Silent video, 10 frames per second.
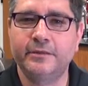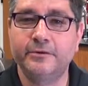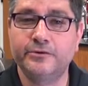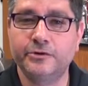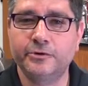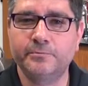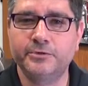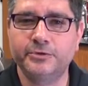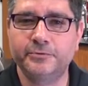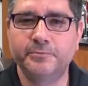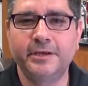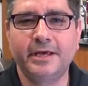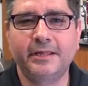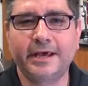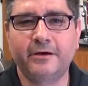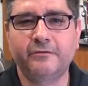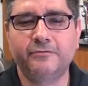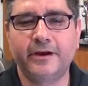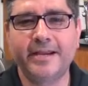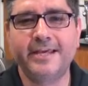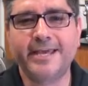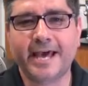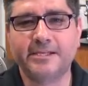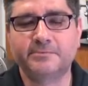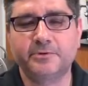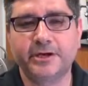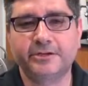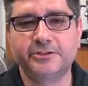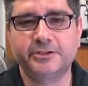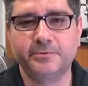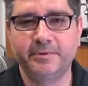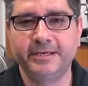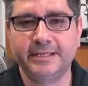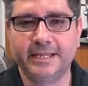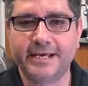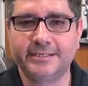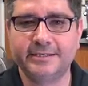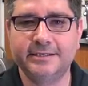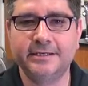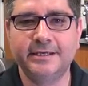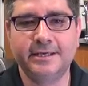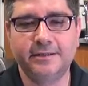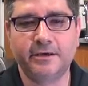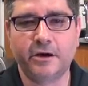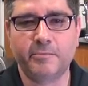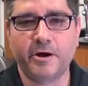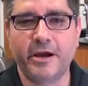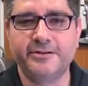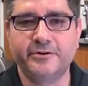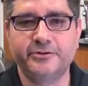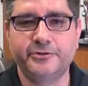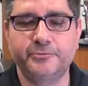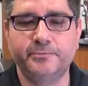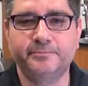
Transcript: The Durham tube allows for any gas production to be collected in the carbohydrate tube.